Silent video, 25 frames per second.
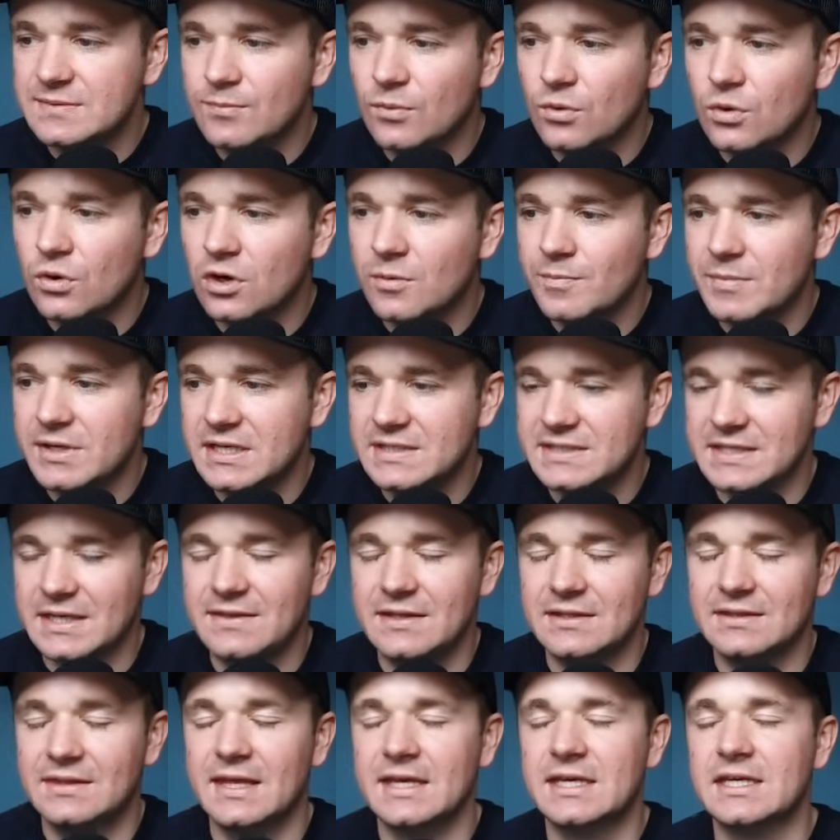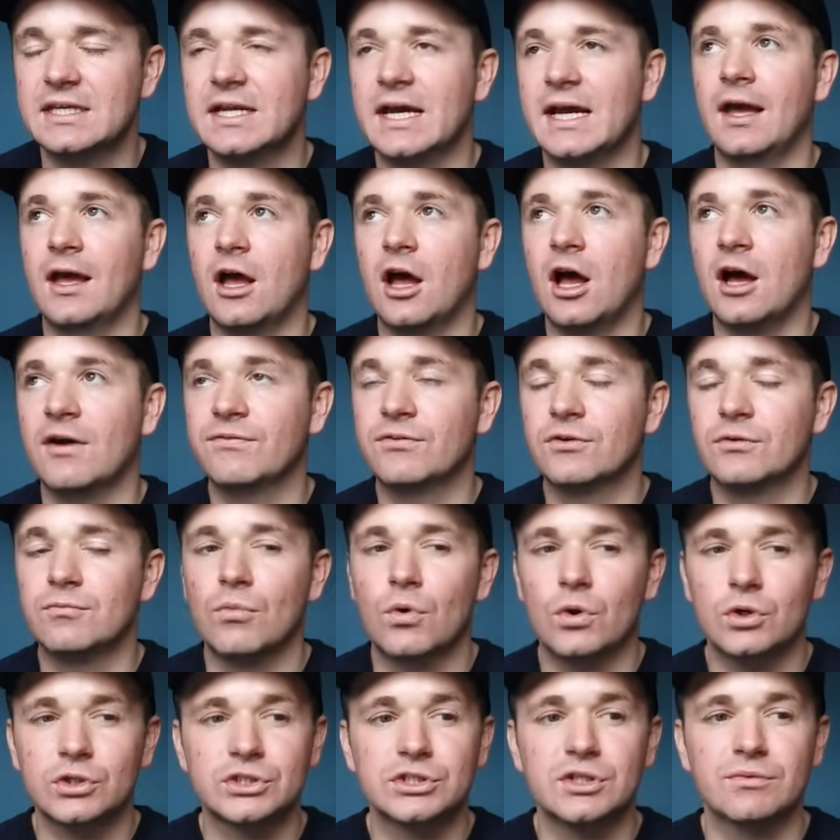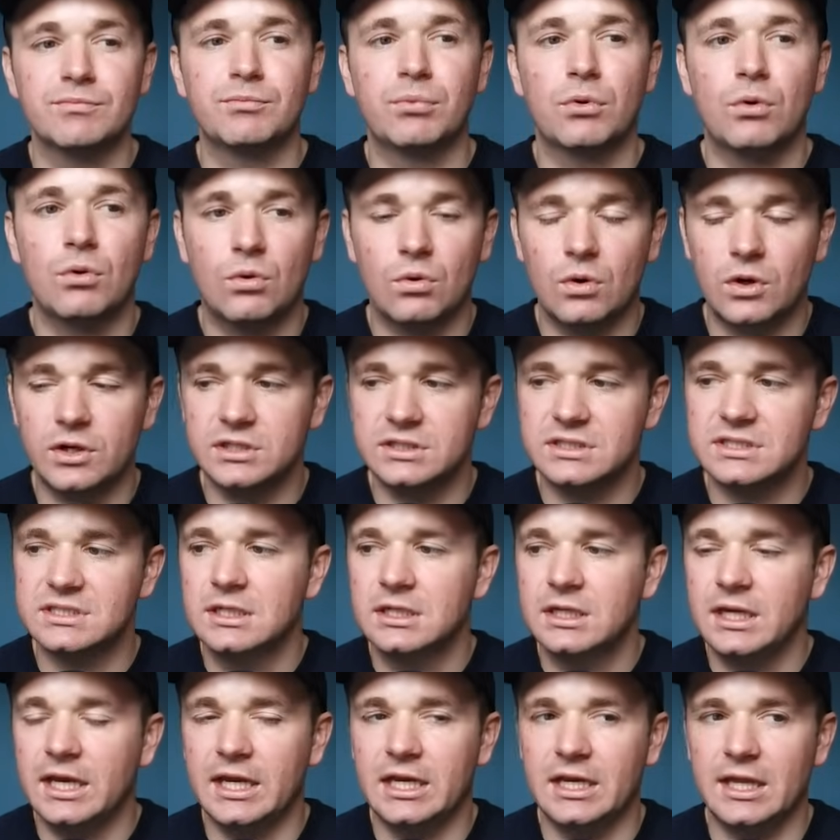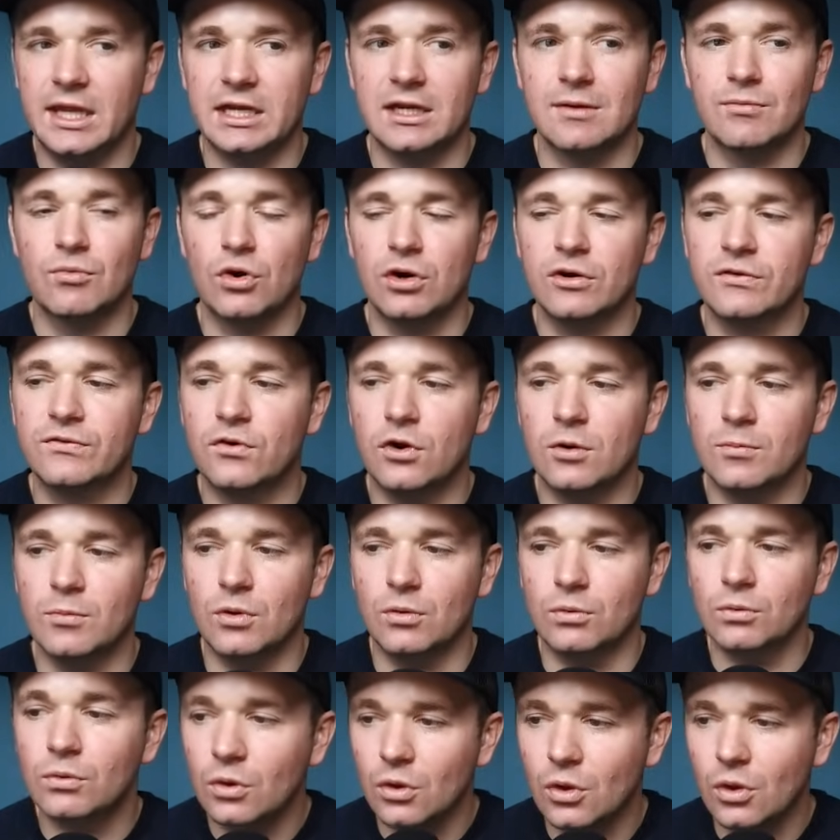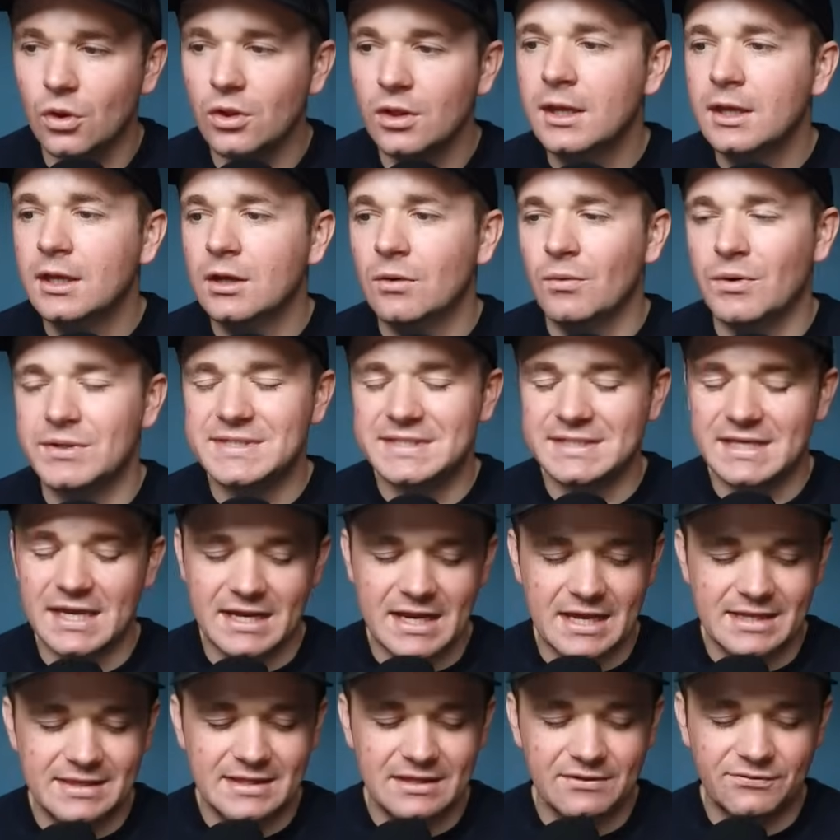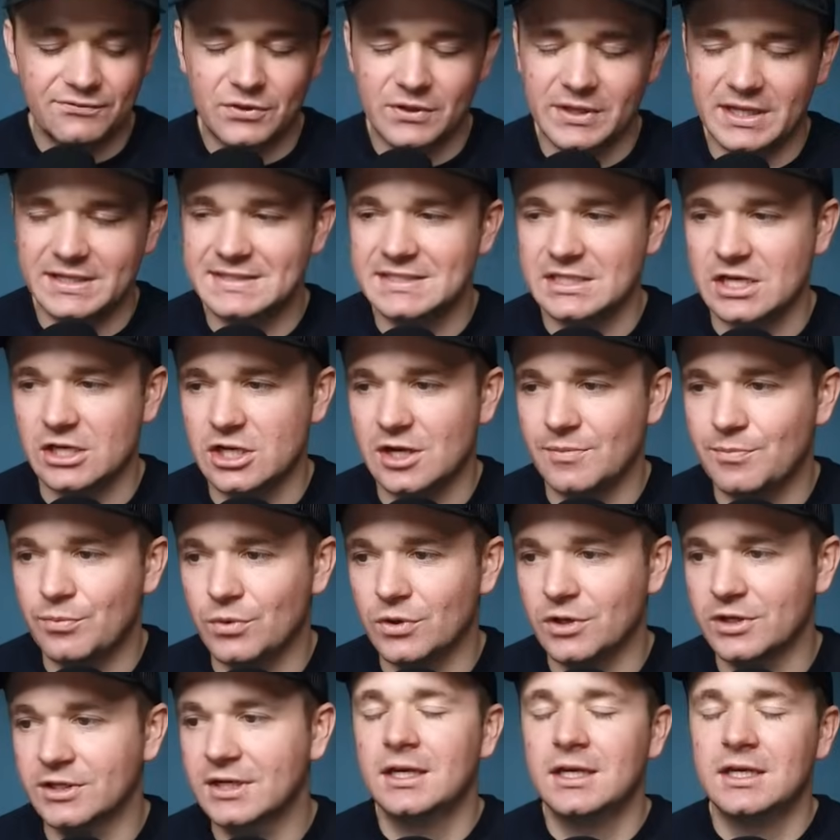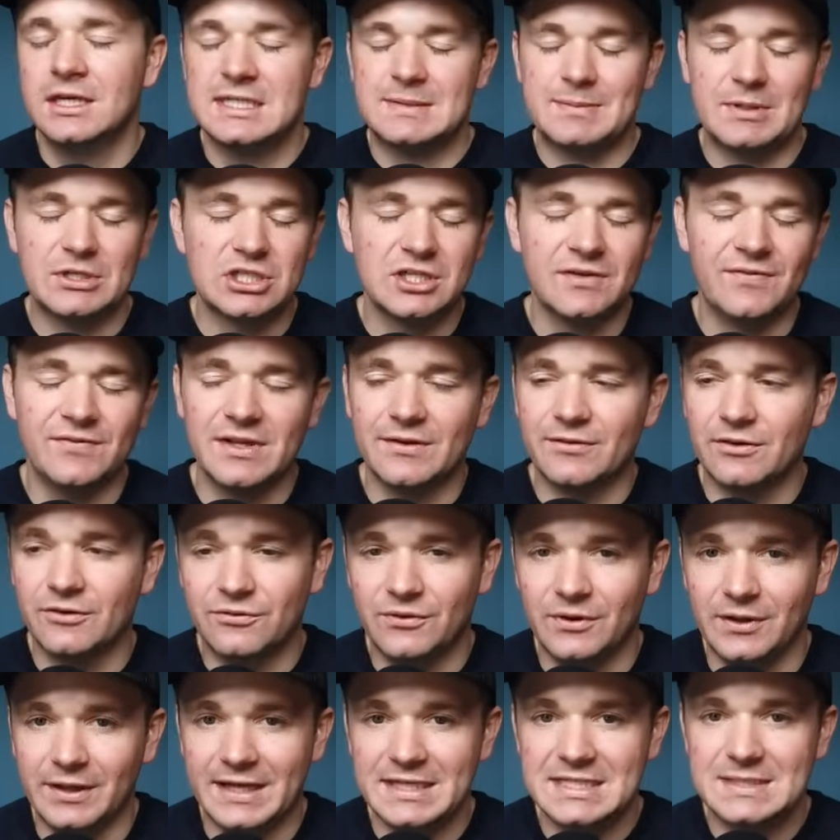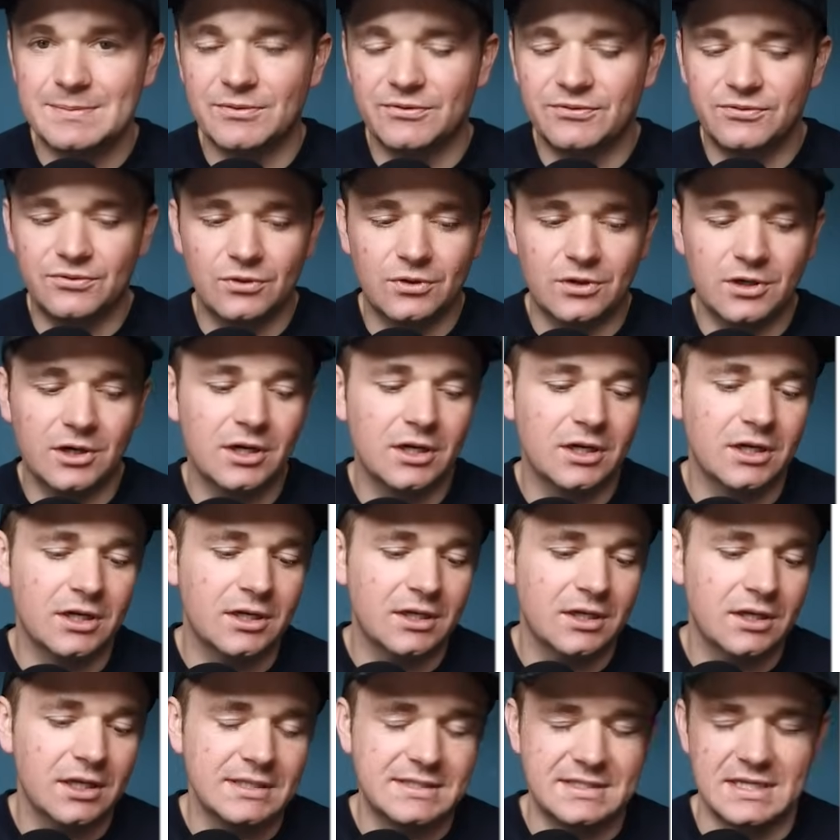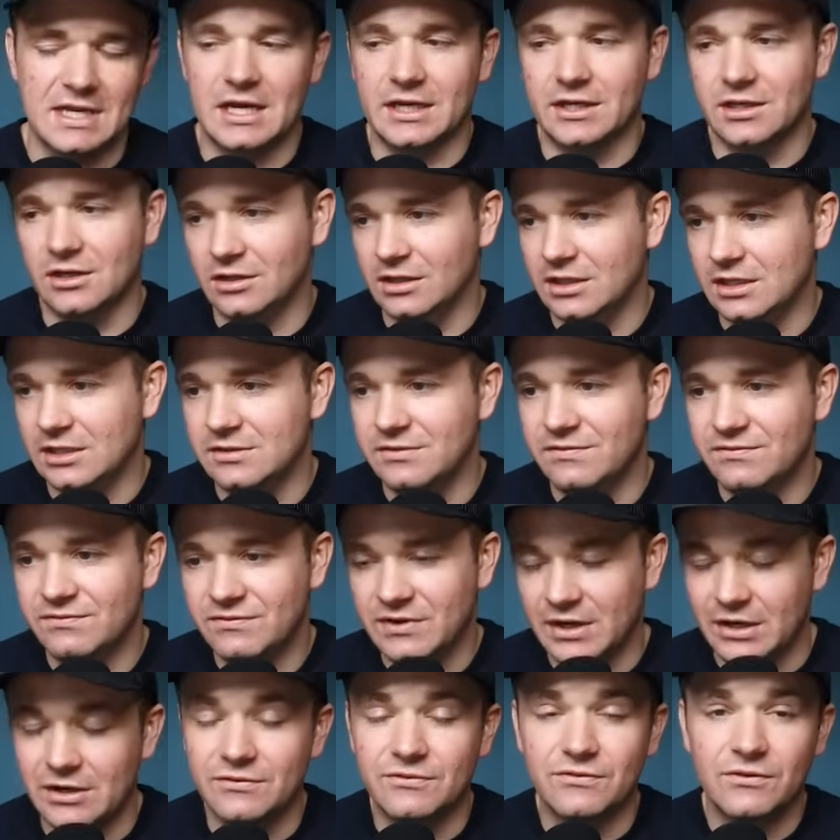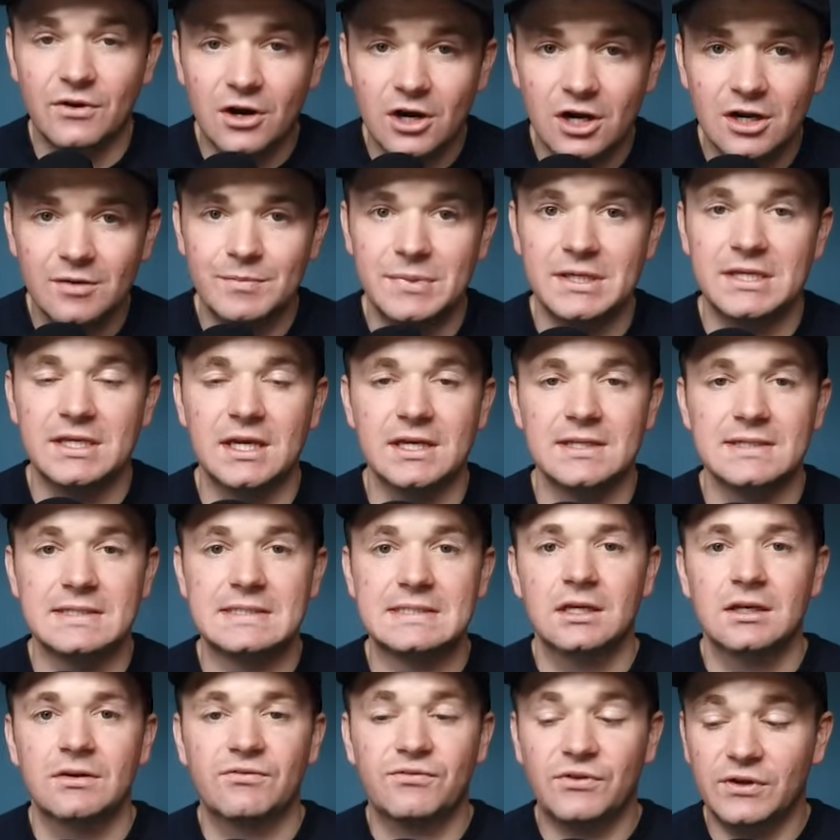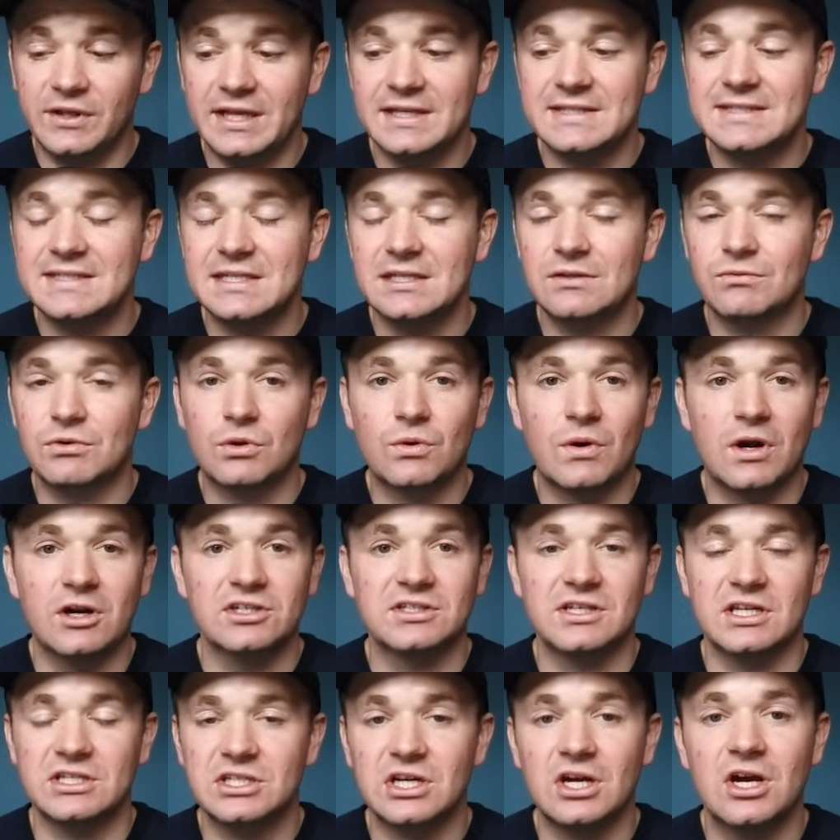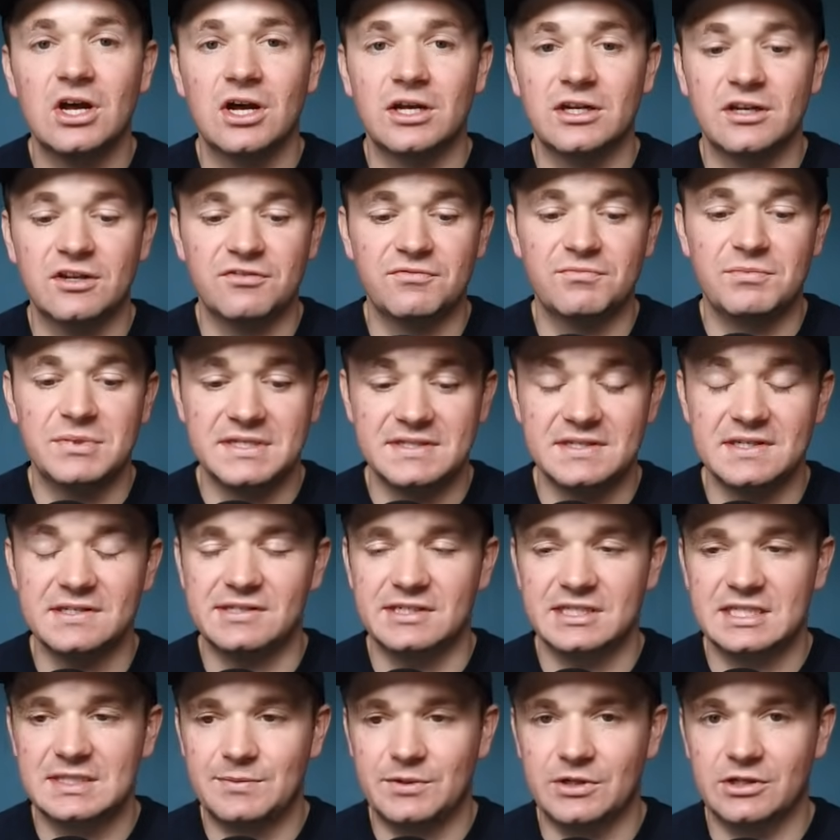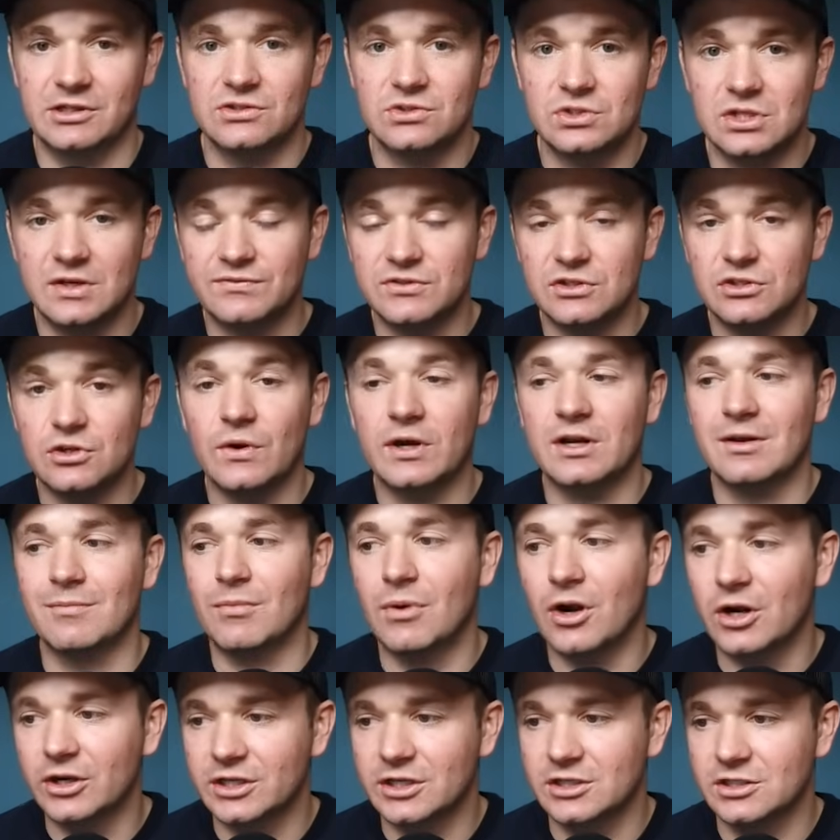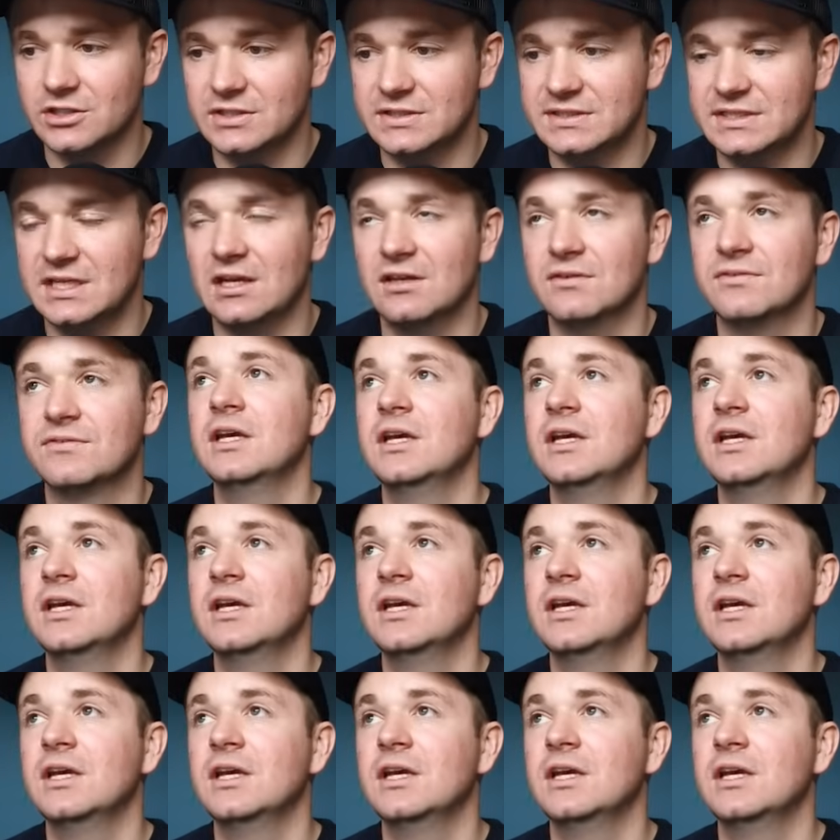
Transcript: more because I think they could offer more support in like a more formal role. Once again, I think freelancing on Upwork, especially if you've never freelanced before, it's not going to lead very far, because freelancing requires a ton of business experience. You have to know how to market yourself.